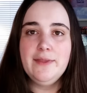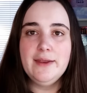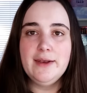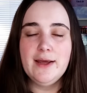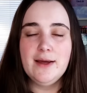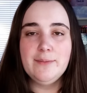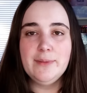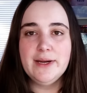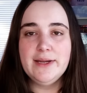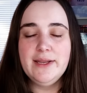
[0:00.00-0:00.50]
Then
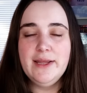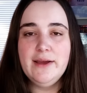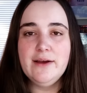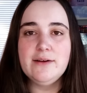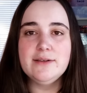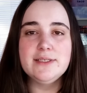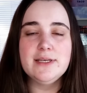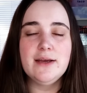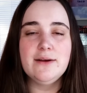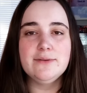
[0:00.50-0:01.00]
on my
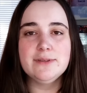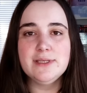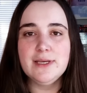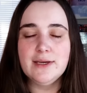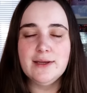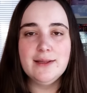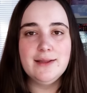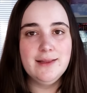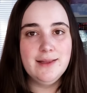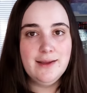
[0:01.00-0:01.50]
nails, I was
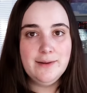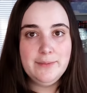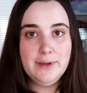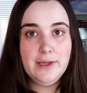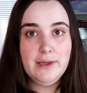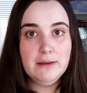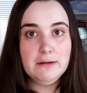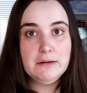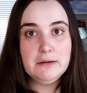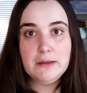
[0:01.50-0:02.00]
like, let me
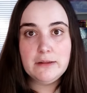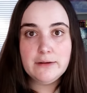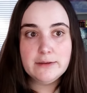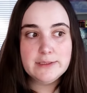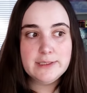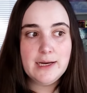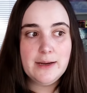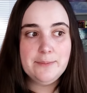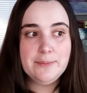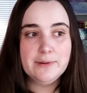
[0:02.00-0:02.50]
get another
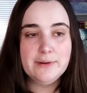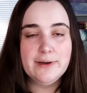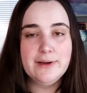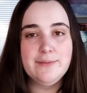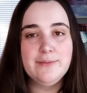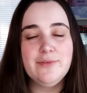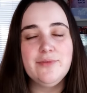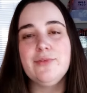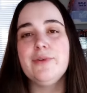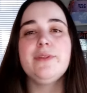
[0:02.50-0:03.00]
topper
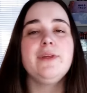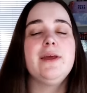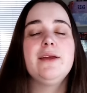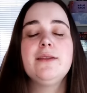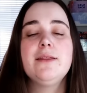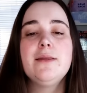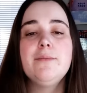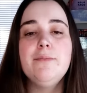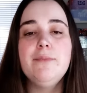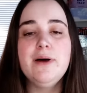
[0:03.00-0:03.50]
in before the end
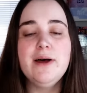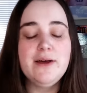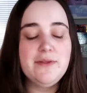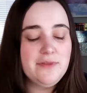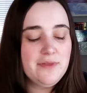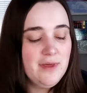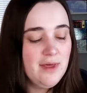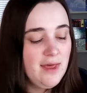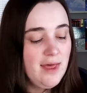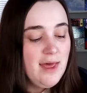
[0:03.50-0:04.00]
of the
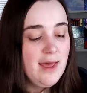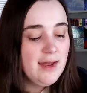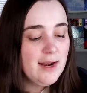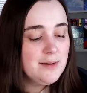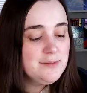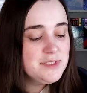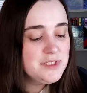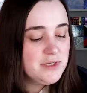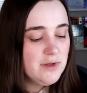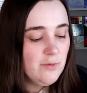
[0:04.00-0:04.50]
month. And
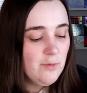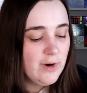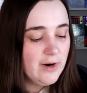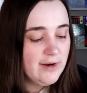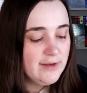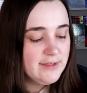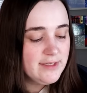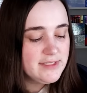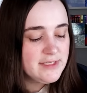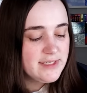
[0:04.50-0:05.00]
I'm still
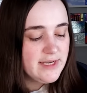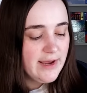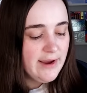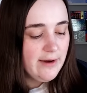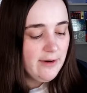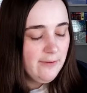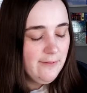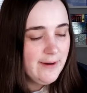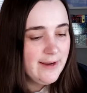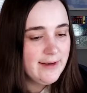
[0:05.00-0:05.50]
wearing this
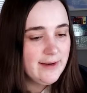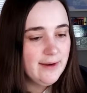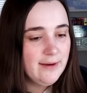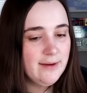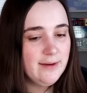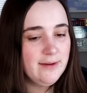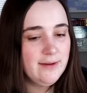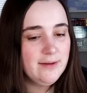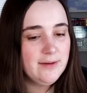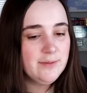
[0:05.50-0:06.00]
now, and
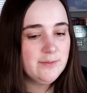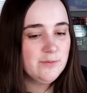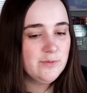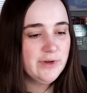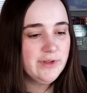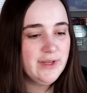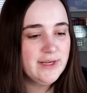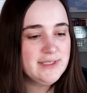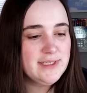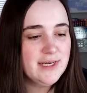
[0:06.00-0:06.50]
I am
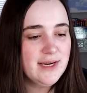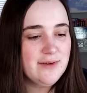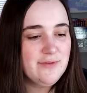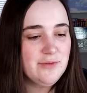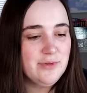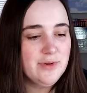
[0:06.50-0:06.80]
realizing I've